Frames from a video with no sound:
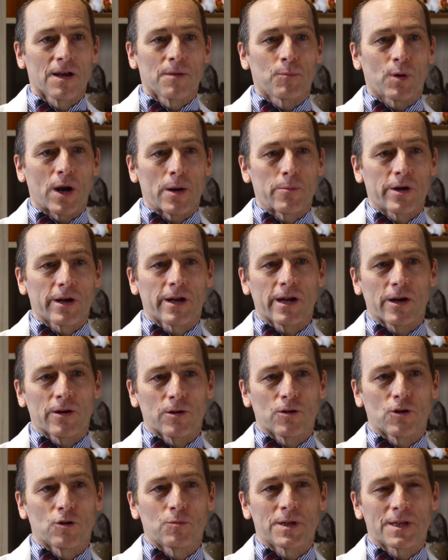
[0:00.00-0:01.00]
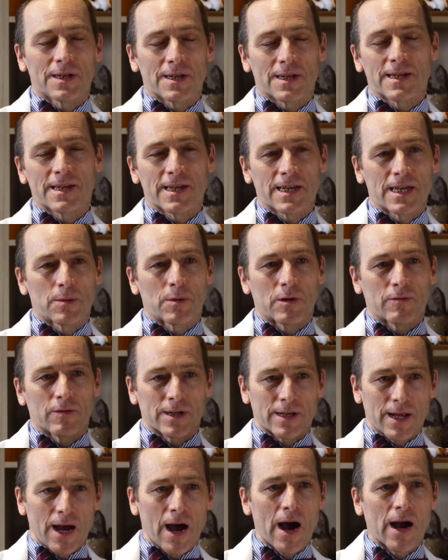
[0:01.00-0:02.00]
Primary care at home is a team of a
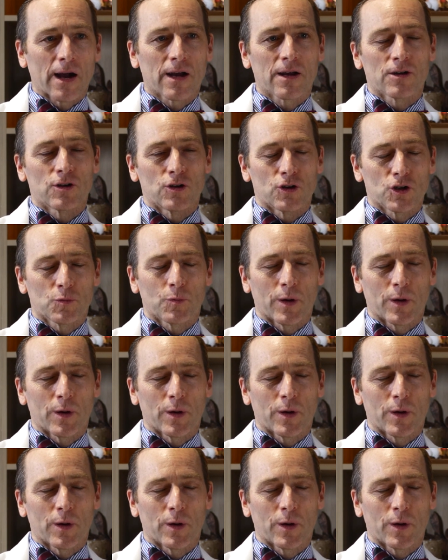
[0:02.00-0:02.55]
doc, nurse